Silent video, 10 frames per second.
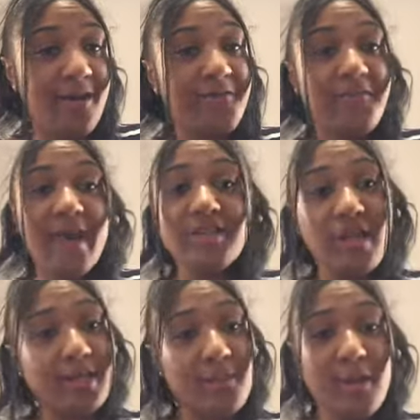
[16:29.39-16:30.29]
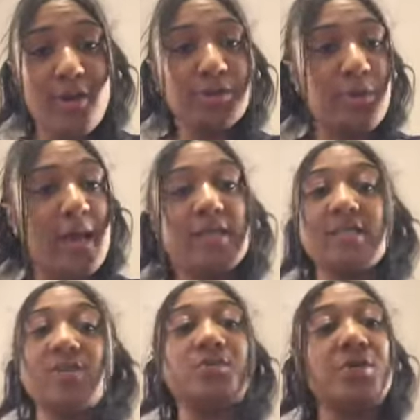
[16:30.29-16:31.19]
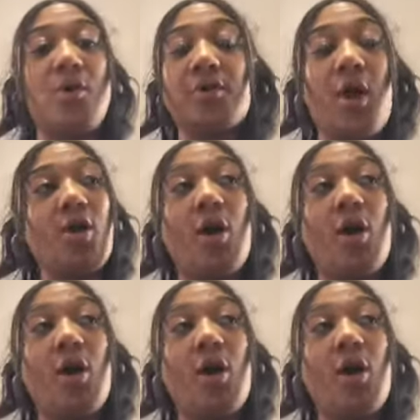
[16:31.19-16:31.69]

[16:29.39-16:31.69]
and fake checked the mail, trying to see what's going on.